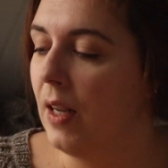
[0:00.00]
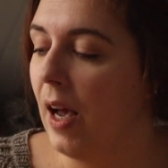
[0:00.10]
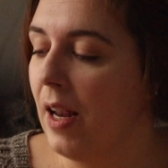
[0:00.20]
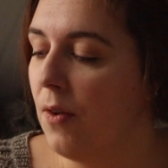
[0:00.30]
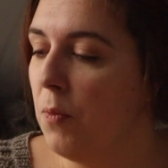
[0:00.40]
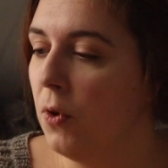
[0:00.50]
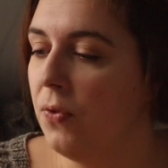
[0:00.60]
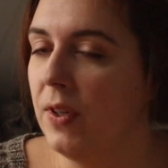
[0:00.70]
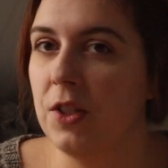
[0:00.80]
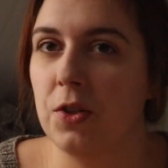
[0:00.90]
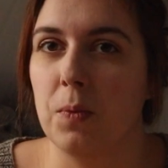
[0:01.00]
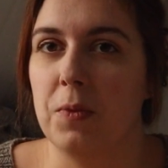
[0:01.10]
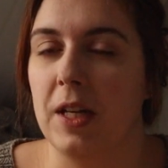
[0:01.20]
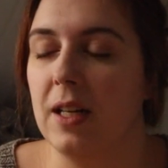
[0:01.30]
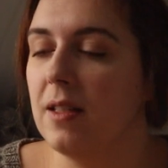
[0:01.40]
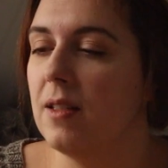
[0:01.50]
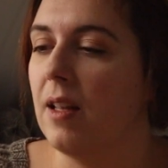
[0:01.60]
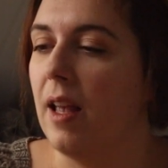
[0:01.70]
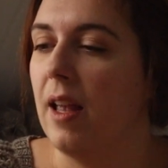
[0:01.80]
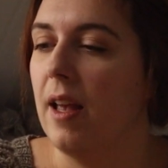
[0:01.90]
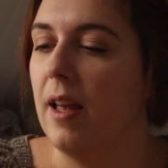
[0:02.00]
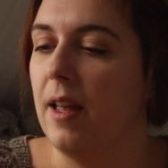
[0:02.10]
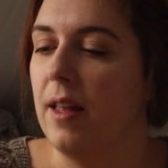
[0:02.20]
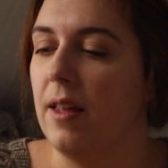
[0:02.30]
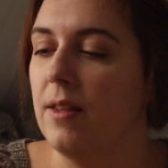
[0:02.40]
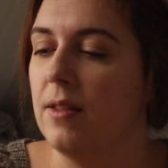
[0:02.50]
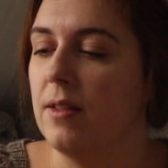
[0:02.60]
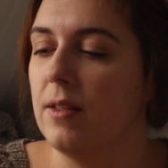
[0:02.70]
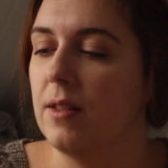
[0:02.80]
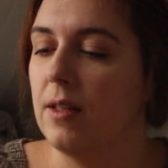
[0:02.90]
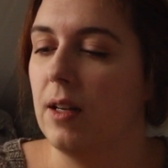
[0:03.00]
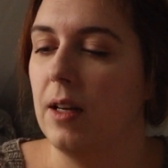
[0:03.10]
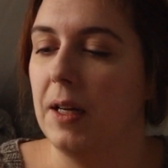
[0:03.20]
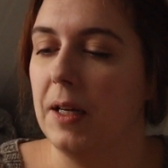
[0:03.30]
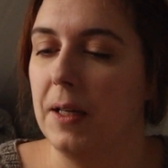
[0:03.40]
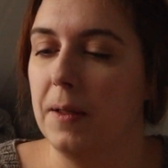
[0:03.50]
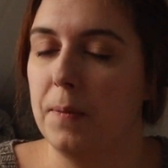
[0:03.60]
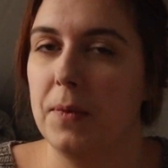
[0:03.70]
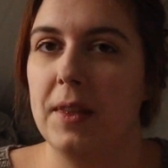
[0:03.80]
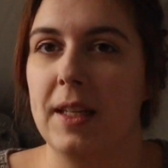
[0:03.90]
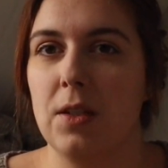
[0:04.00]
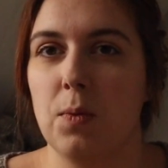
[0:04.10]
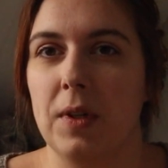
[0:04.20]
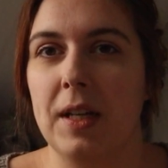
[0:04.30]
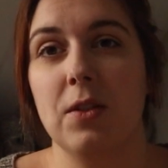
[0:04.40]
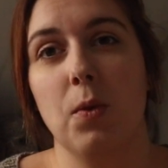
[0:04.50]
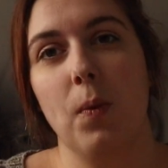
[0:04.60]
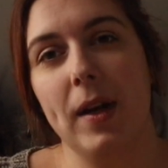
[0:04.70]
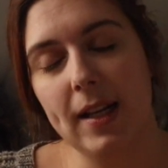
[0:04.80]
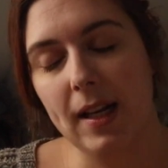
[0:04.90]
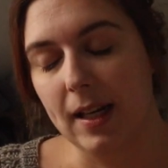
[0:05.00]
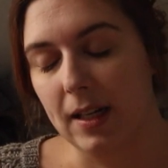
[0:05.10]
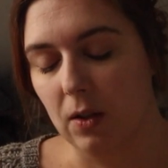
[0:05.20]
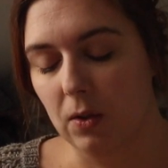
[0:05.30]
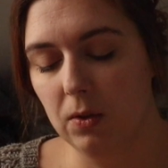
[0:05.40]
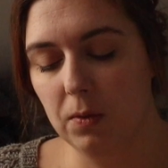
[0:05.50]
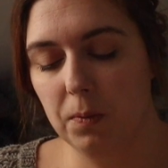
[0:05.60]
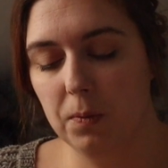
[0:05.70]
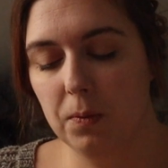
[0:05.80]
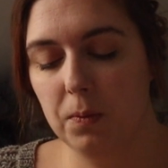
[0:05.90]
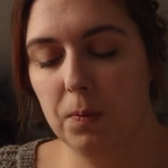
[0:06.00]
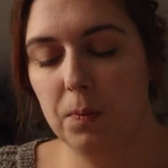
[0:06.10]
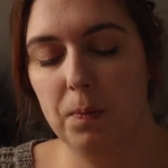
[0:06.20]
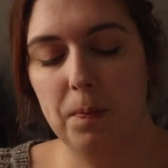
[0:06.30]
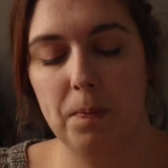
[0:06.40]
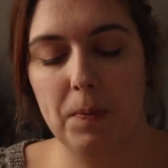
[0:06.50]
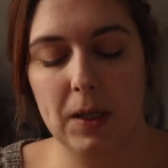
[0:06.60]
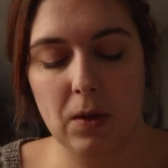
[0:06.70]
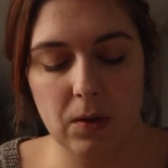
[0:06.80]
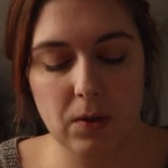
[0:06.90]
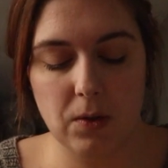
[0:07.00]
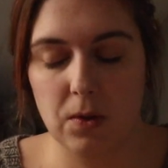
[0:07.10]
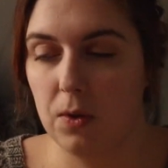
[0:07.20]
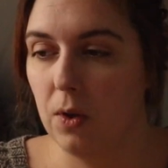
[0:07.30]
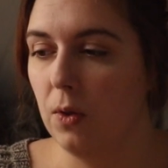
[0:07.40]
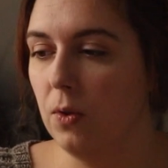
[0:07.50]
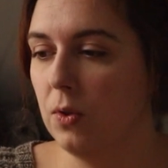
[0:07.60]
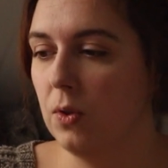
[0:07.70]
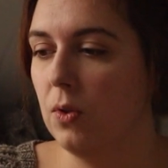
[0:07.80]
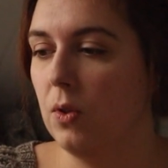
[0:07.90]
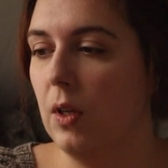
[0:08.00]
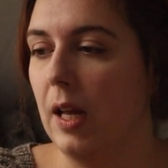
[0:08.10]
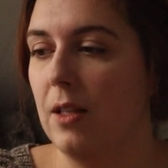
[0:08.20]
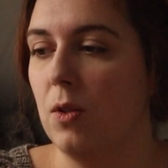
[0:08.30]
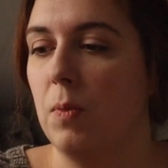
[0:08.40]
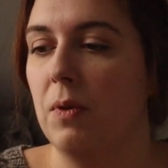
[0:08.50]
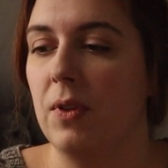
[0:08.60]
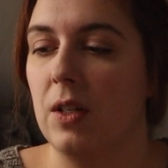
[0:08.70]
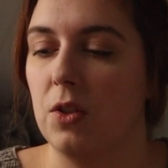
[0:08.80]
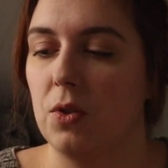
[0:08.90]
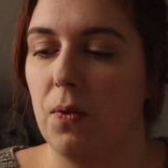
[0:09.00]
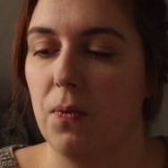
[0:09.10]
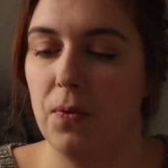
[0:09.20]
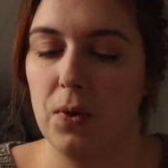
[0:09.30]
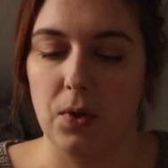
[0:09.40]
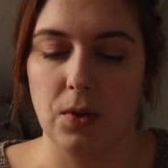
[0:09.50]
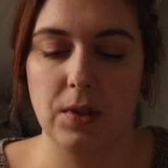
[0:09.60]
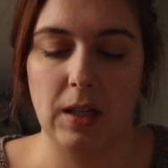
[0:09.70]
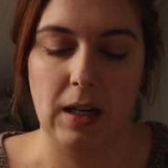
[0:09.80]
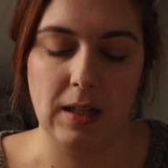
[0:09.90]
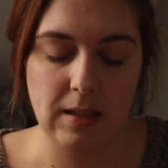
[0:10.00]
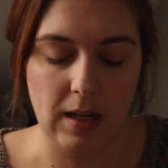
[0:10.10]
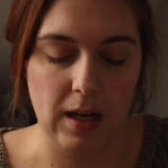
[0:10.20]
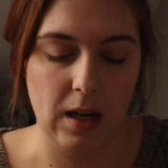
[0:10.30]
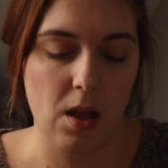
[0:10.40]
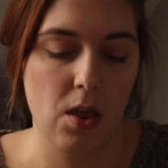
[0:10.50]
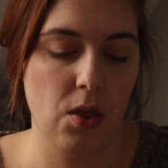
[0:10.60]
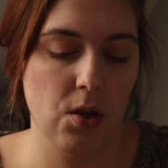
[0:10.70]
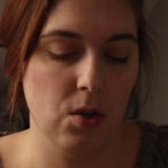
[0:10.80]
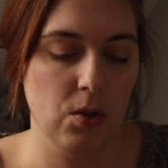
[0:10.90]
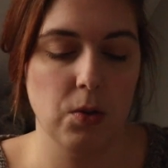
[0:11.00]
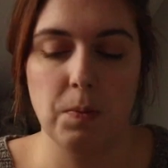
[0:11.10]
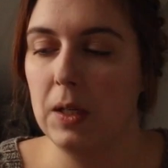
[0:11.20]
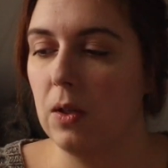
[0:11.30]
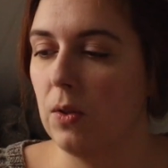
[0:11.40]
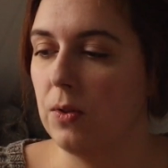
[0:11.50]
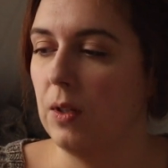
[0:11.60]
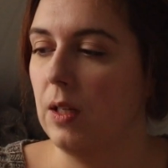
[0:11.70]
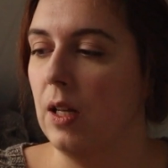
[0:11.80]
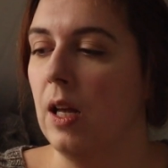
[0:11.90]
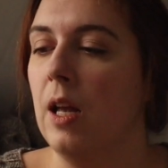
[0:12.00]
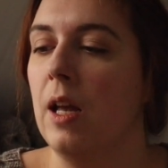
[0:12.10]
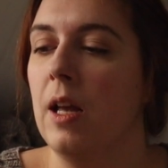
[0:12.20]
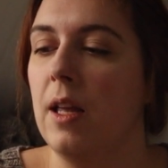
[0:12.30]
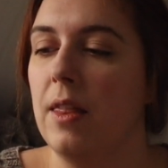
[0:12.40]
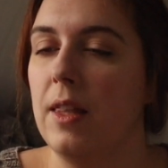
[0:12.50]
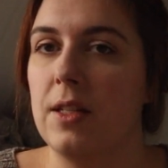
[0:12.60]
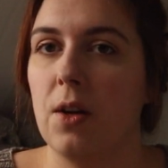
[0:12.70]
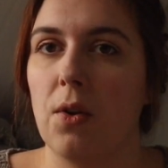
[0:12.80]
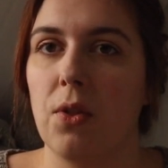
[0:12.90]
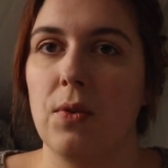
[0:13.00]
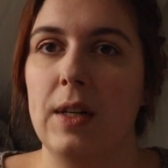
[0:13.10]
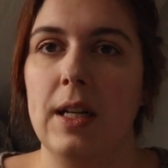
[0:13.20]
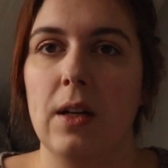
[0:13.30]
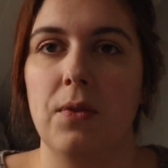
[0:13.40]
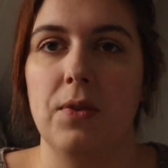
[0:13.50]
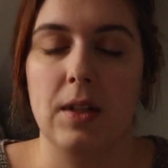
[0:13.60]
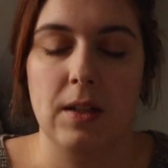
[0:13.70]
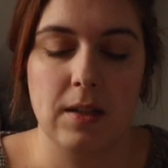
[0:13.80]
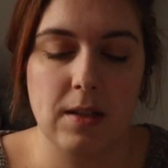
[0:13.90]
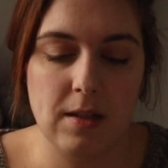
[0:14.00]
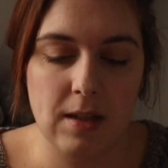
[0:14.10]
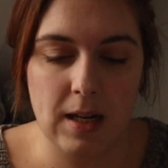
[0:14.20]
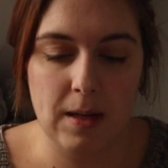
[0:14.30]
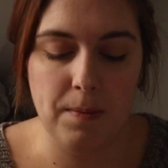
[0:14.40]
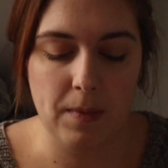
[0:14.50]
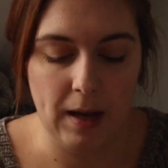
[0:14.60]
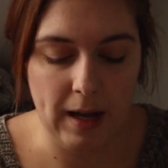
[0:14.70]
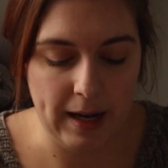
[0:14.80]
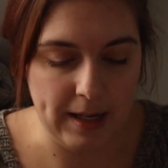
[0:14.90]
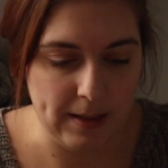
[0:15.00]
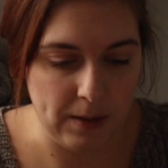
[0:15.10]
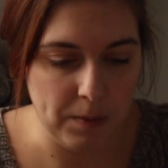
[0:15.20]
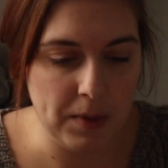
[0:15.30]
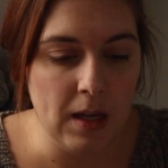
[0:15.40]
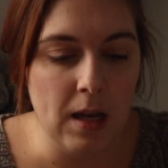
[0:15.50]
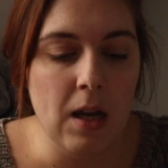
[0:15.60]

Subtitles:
I have more finished objects, and this one had to wait a little because those had to be finished first. And I say those because these are 3 of the same items.